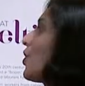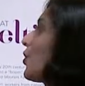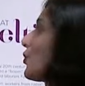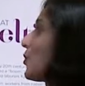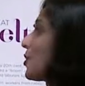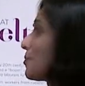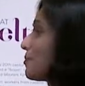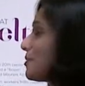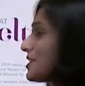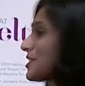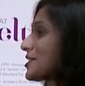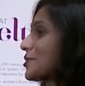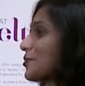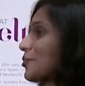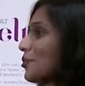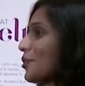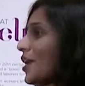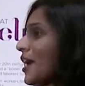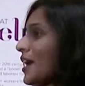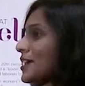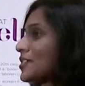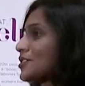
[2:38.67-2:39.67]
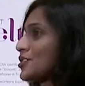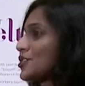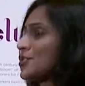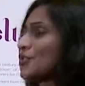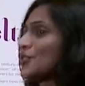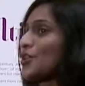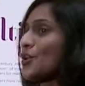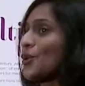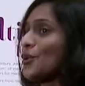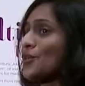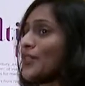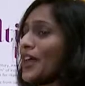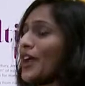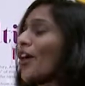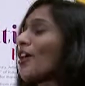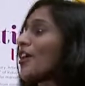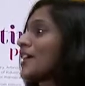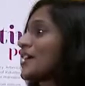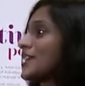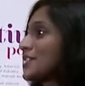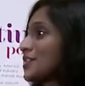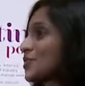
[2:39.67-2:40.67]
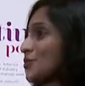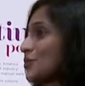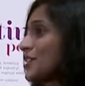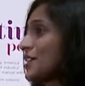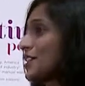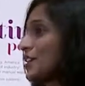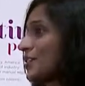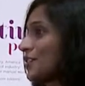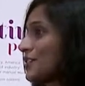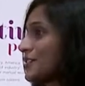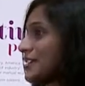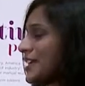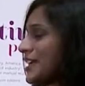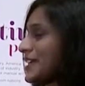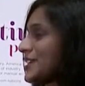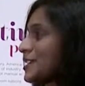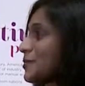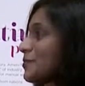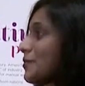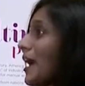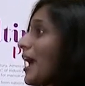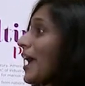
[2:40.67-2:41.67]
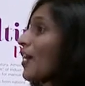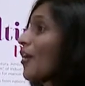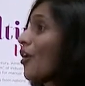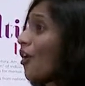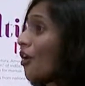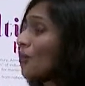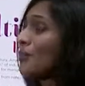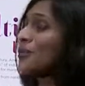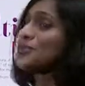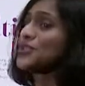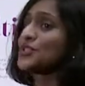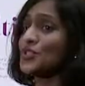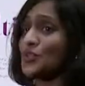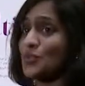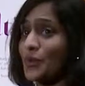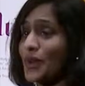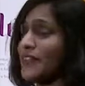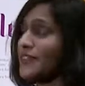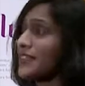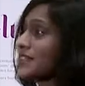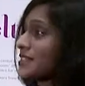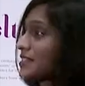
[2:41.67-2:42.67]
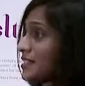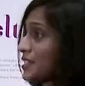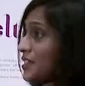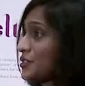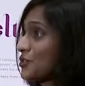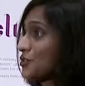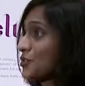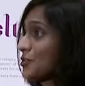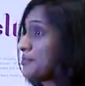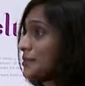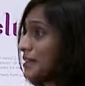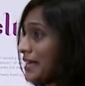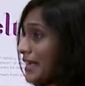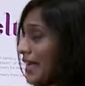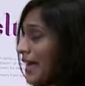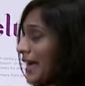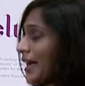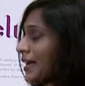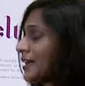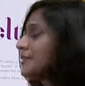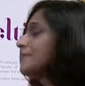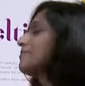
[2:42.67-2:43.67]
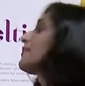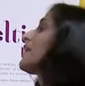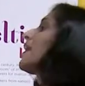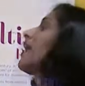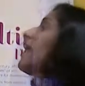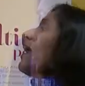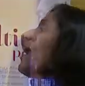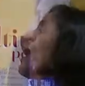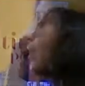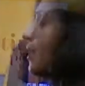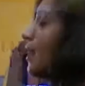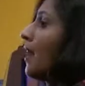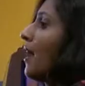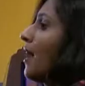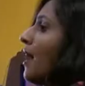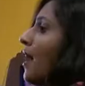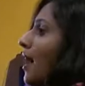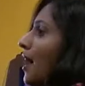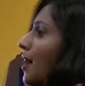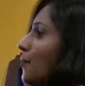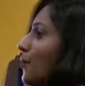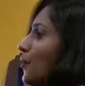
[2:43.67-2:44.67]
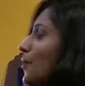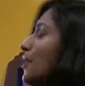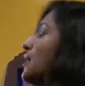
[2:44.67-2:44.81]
would be surprised to know that our history here dates back almost to when this country began. Um,